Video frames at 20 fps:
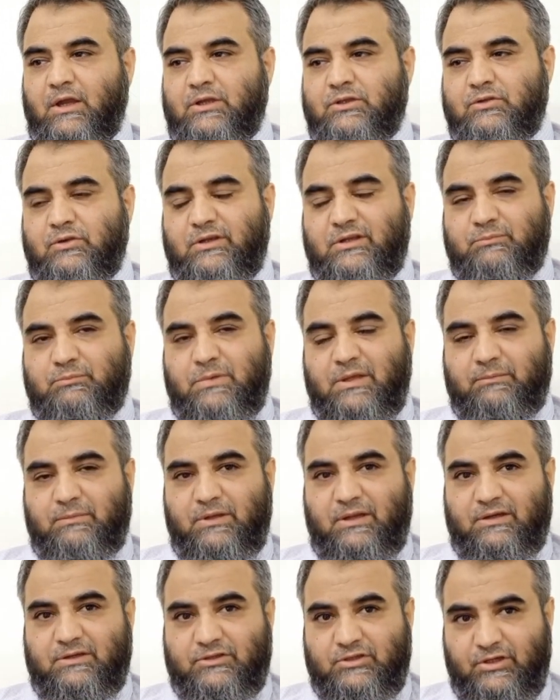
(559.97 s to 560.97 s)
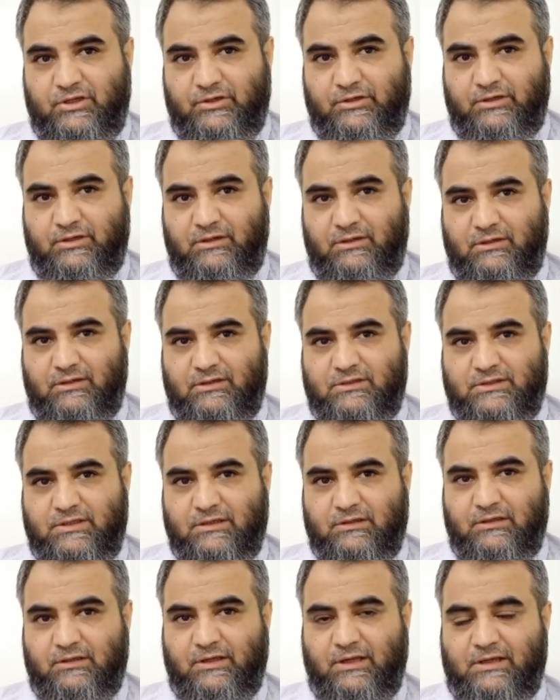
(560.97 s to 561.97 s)
so it may be anterior
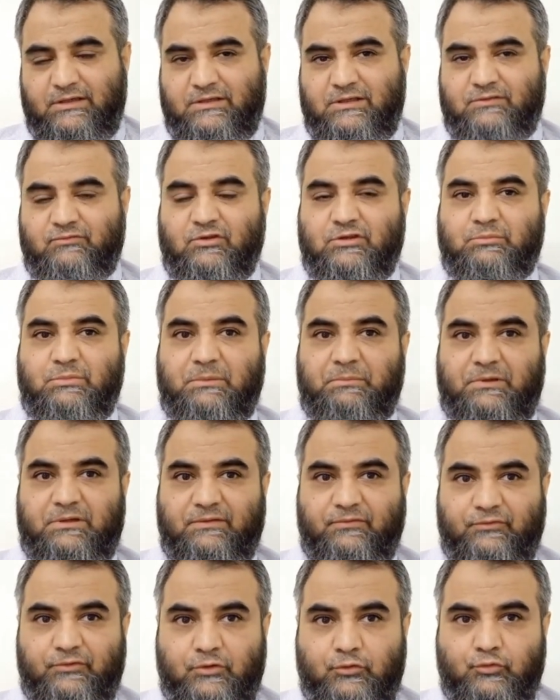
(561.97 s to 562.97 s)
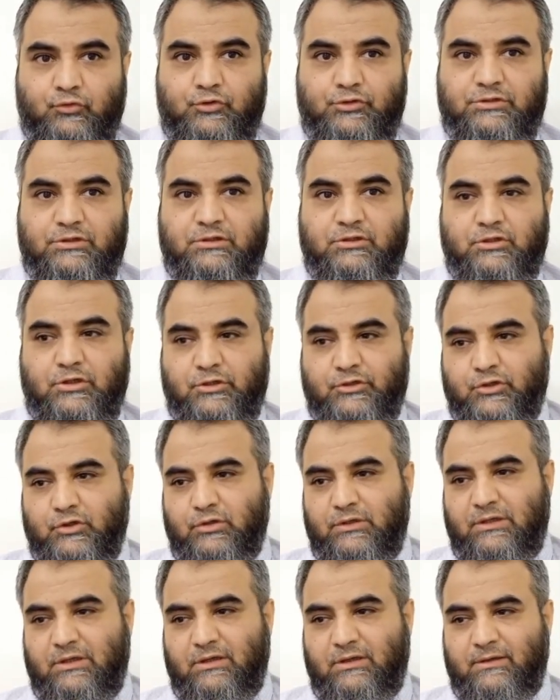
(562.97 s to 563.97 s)
scleritis, which may be diffuse,
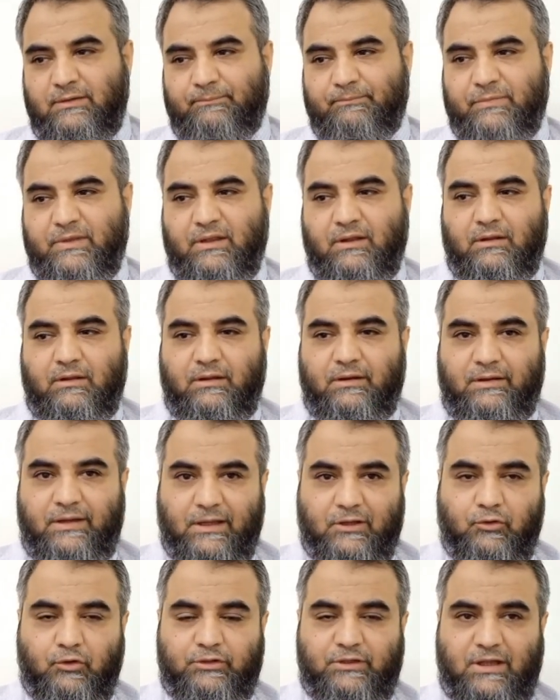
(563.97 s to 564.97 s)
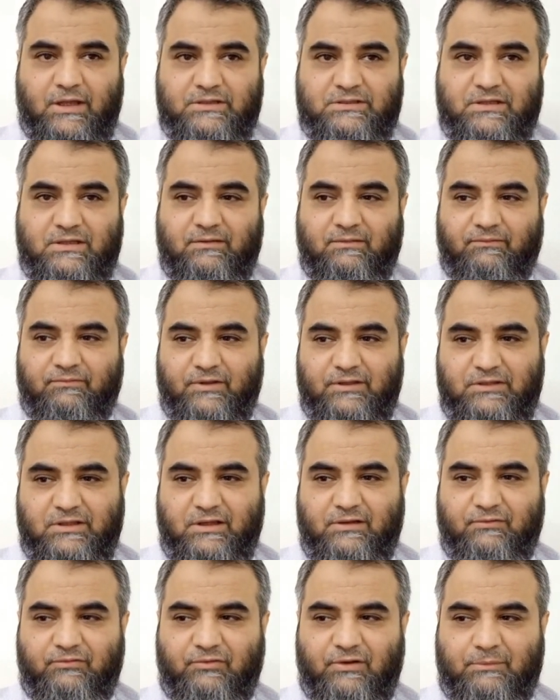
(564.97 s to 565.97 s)
nodular, necrotizing with
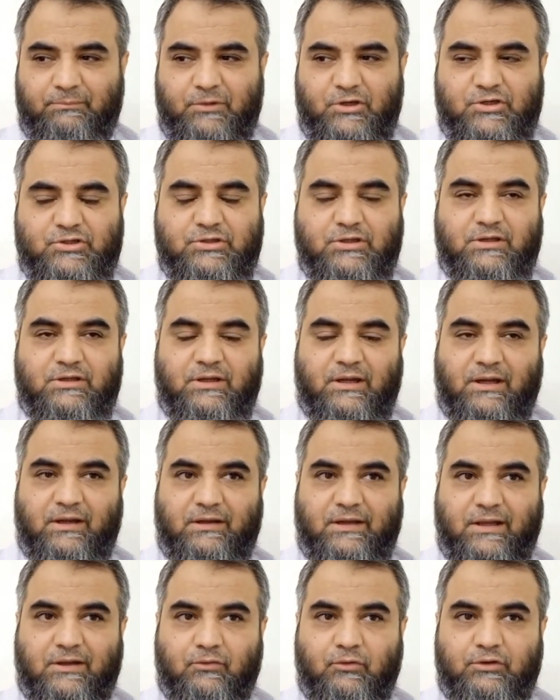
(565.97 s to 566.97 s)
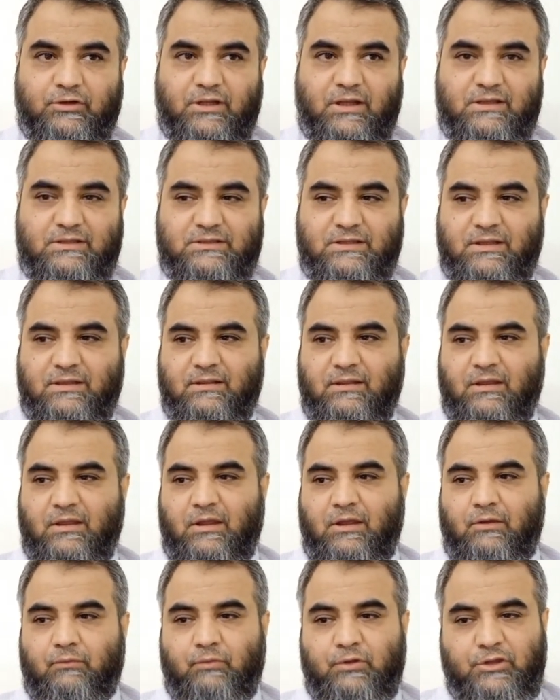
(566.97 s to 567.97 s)
inflammation, and necrotizing
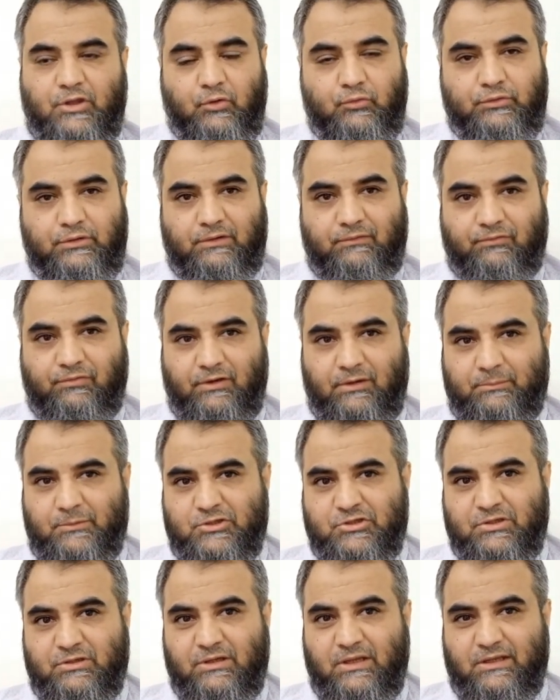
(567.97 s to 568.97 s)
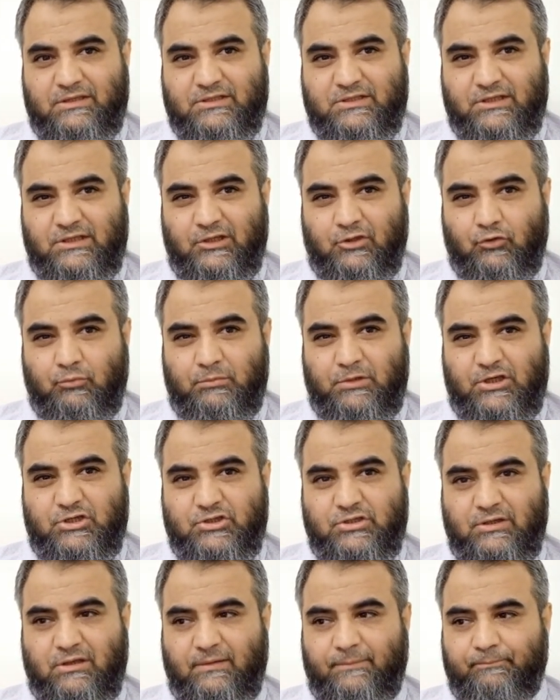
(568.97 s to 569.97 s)
without inflammation like
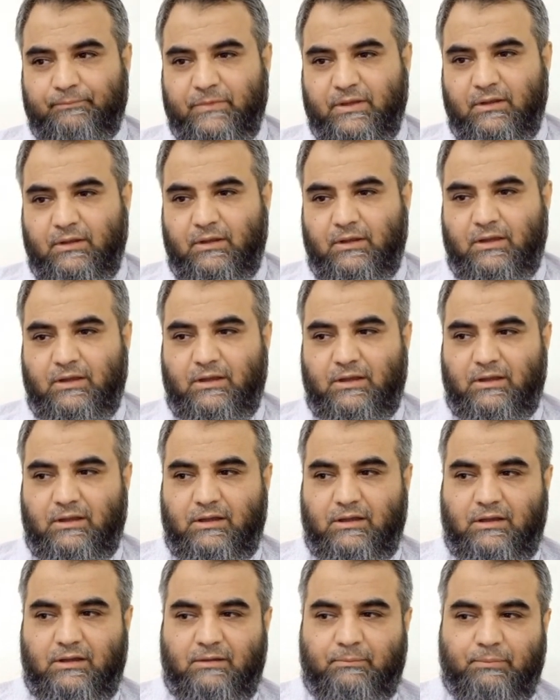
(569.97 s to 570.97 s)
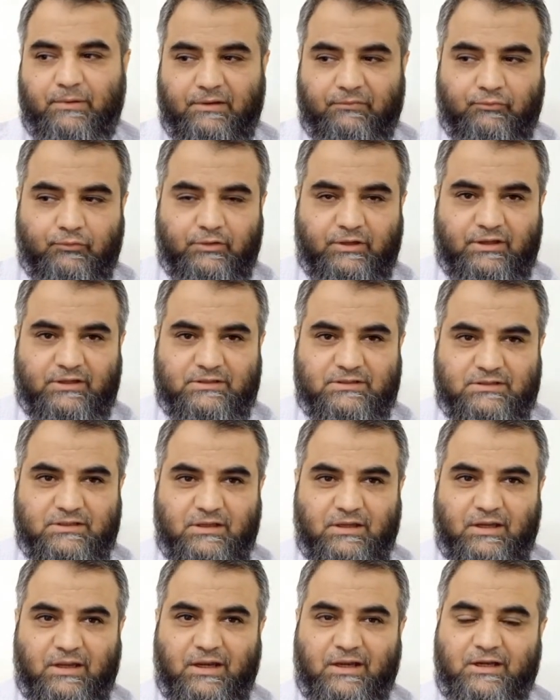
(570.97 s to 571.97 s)
scleromalacia perforans.
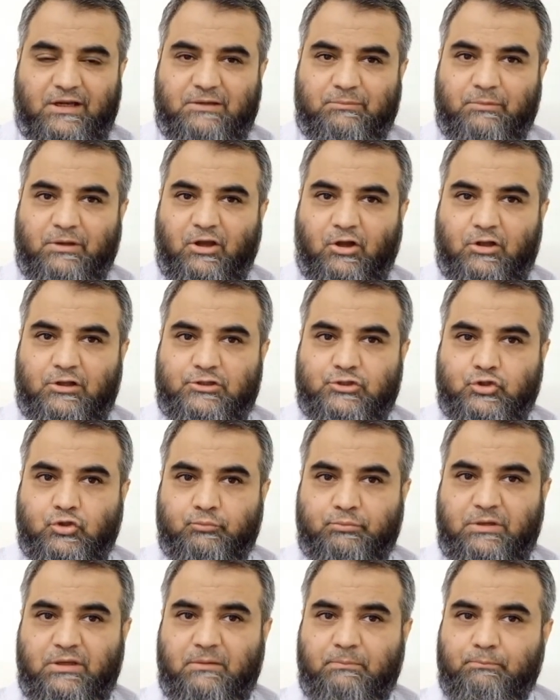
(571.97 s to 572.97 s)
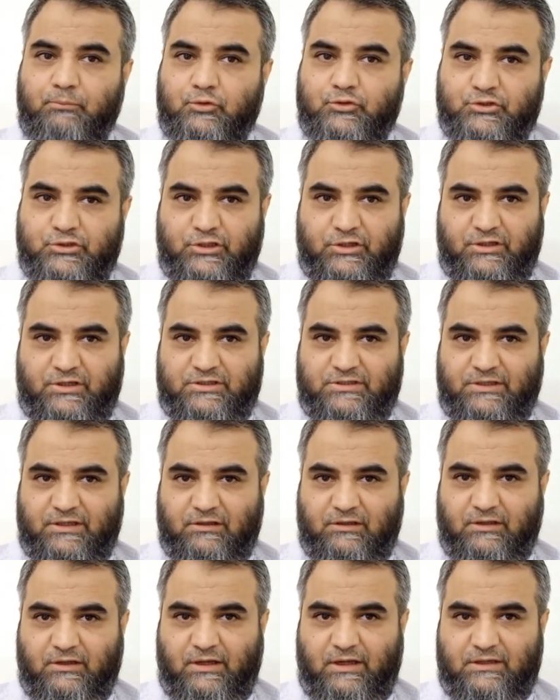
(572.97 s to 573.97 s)
And it may also be posterior
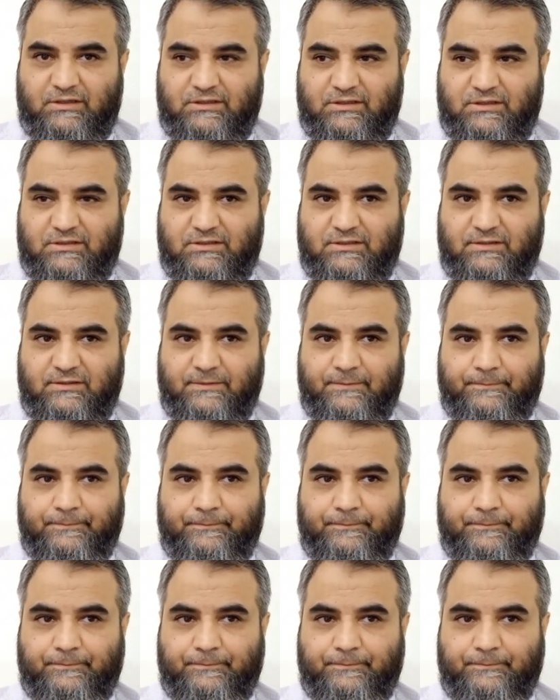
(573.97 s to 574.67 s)
scleritis.